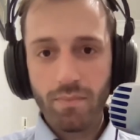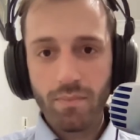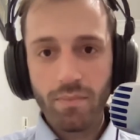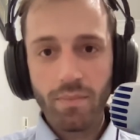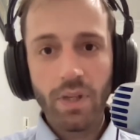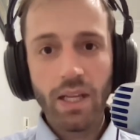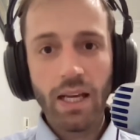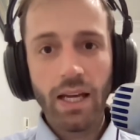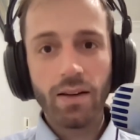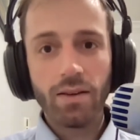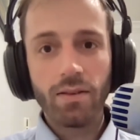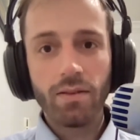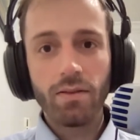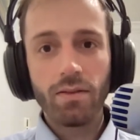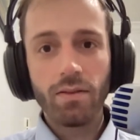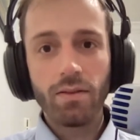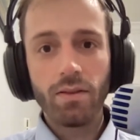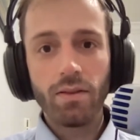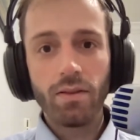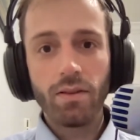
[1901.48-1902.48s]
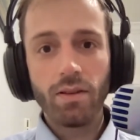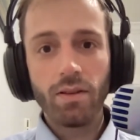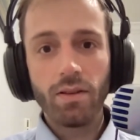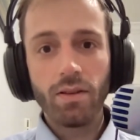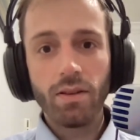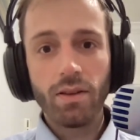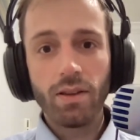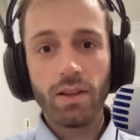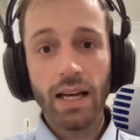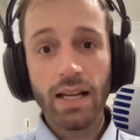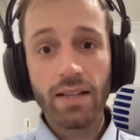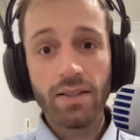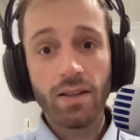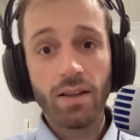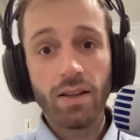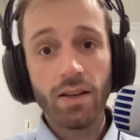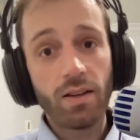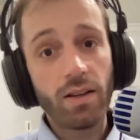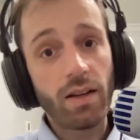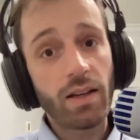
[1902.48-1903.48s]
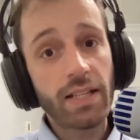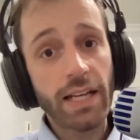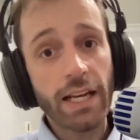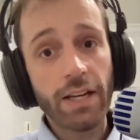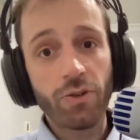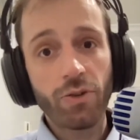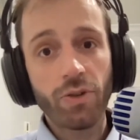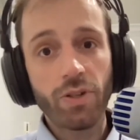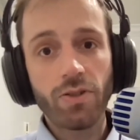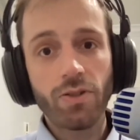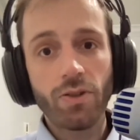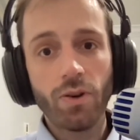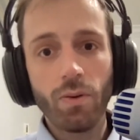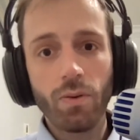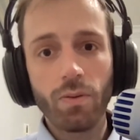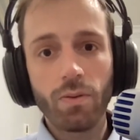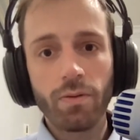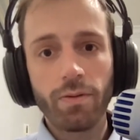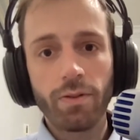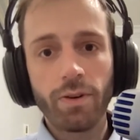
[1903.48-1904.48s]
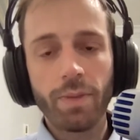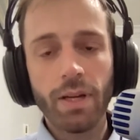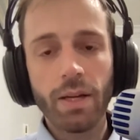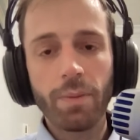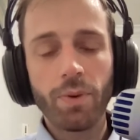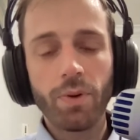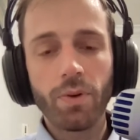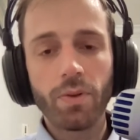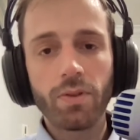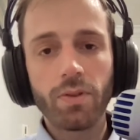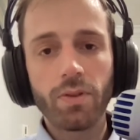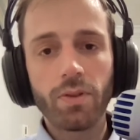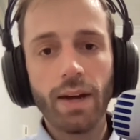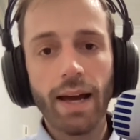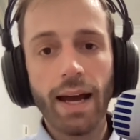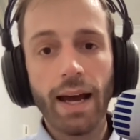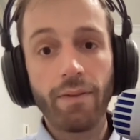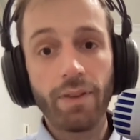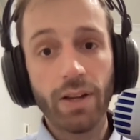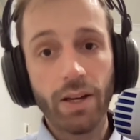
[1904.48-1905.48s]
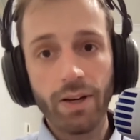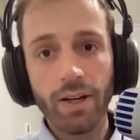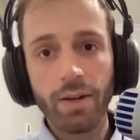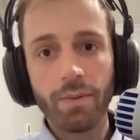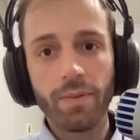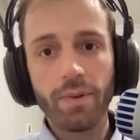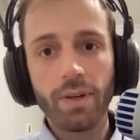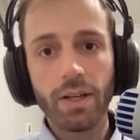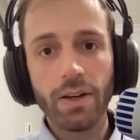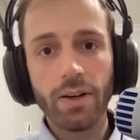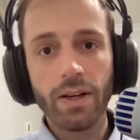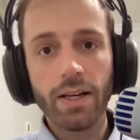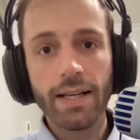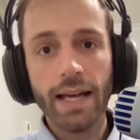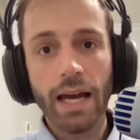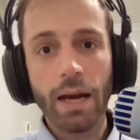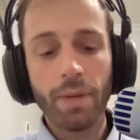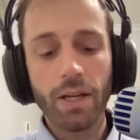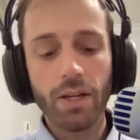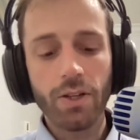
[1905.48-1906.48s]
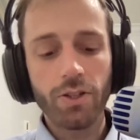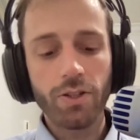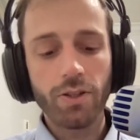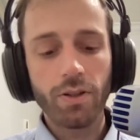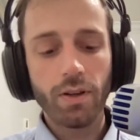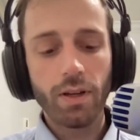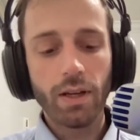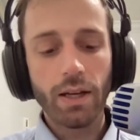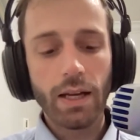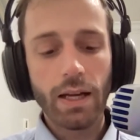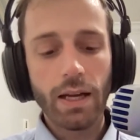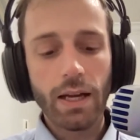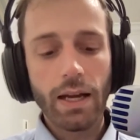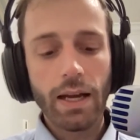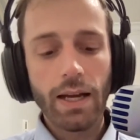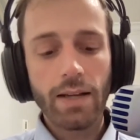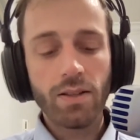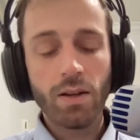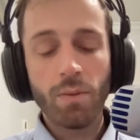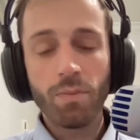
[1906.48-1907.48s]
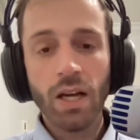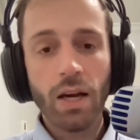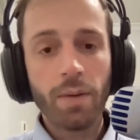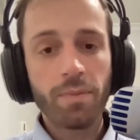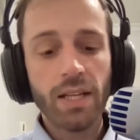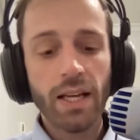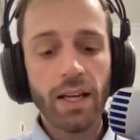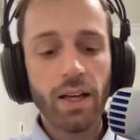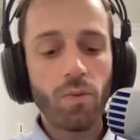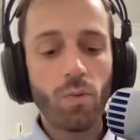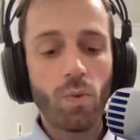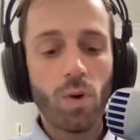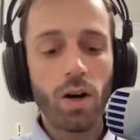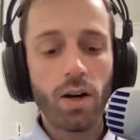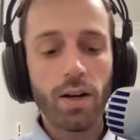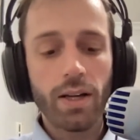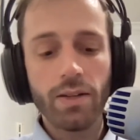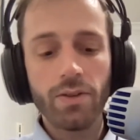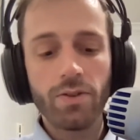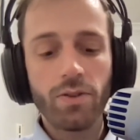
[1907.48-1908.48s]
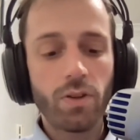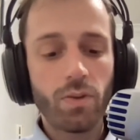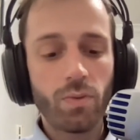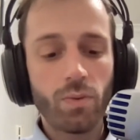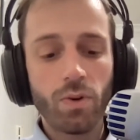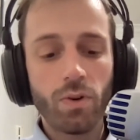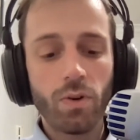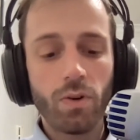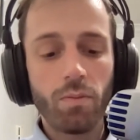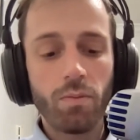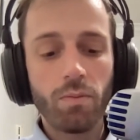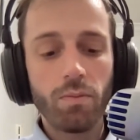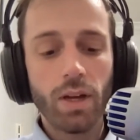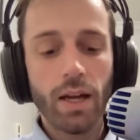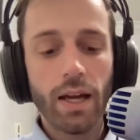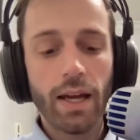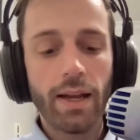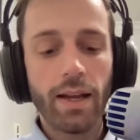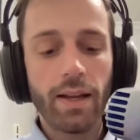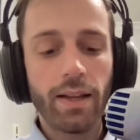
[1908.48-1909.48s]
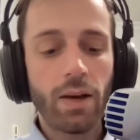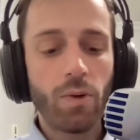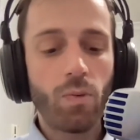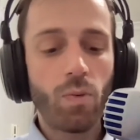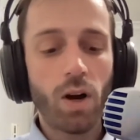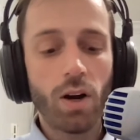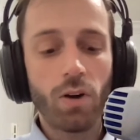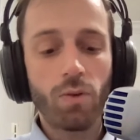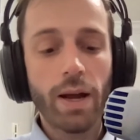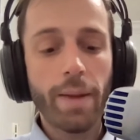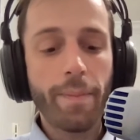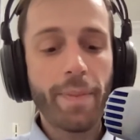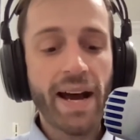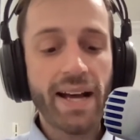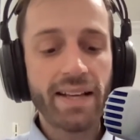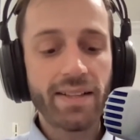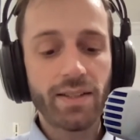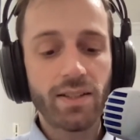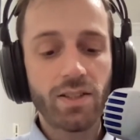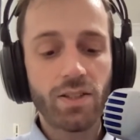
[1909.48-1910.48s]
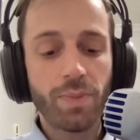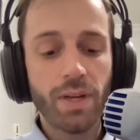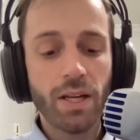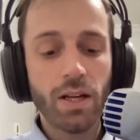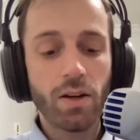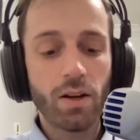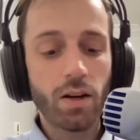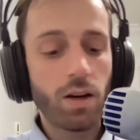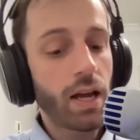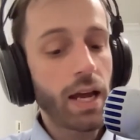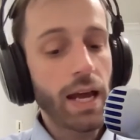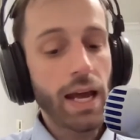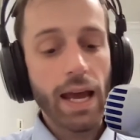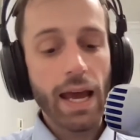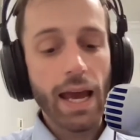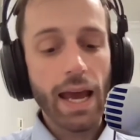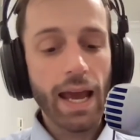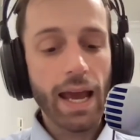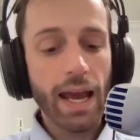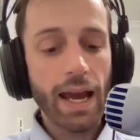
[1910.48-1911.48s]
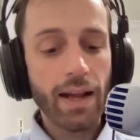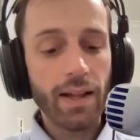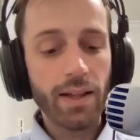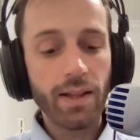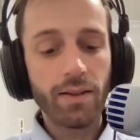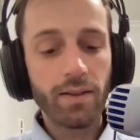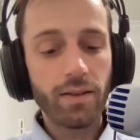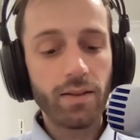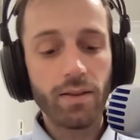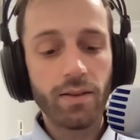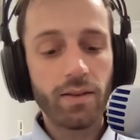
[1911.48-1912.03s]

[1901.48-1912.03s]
then that's a dangerous zone for people to have hearing damage. And sometimes they can walk into the room and they walk right past the speaker and